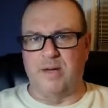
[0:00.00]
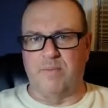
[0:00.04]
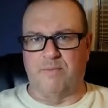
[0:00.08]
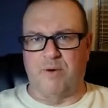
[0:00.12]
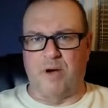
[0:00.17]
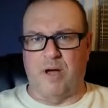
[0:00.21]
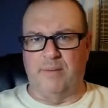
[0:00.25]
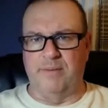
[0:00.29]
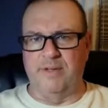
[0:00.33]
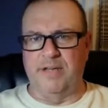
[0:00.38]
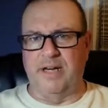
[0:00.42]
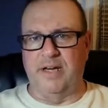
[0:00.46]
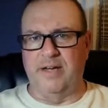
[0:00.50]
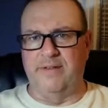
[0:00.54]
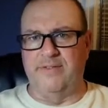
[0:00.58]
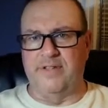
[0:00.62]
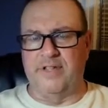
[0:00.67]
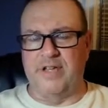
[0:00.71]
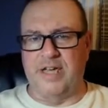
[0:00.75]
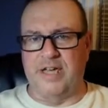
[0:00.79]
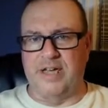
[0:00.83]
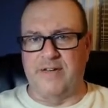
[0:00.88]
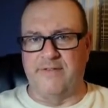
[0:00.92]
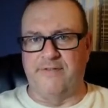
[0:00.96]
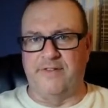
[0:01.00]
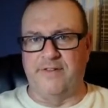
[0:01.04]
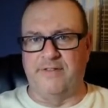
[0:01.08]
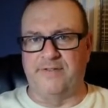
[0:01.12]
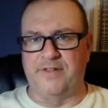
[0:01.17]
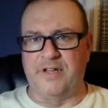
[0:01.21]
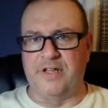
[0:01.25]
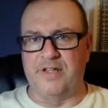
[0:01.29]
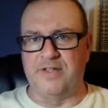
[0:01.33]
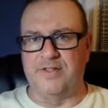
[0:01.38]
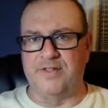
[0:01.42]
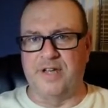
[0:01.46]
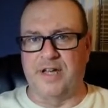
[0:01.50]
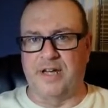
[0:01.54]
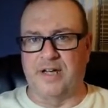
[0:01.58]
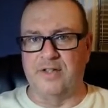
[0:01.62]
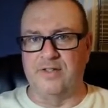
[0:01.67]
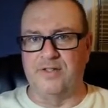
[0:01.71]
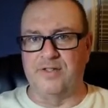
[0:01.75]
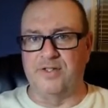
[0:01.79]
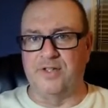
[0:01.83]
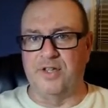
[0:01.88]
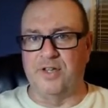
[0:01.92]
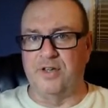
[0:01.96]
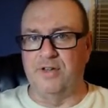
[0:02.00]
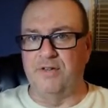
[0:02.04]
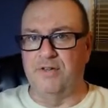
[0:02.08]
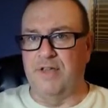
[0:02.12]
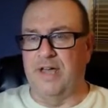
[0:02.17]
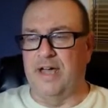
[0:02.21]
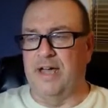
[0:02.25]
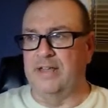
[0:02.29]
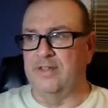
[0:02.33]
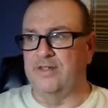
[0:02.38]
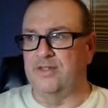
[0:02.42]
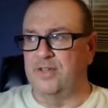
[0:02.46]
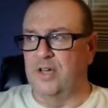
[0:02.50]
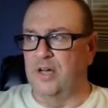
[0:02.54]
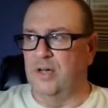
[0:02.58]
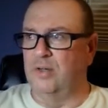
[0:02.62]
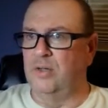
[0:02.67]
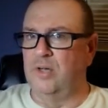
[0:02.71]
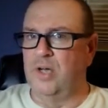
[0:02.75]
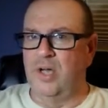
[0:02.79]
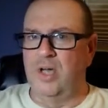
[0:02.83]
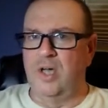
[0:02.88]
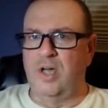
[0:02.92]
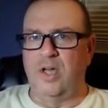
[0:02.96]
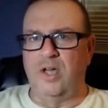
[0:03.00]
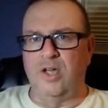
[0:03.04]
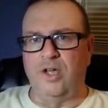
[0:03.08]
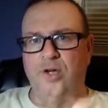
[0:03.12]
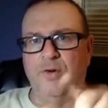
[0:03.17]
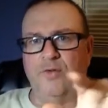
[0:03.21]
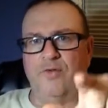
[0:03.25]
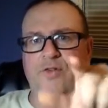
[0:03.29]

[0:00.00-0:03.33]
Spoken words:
Probably didn't even take you 15 seconds to do that. So you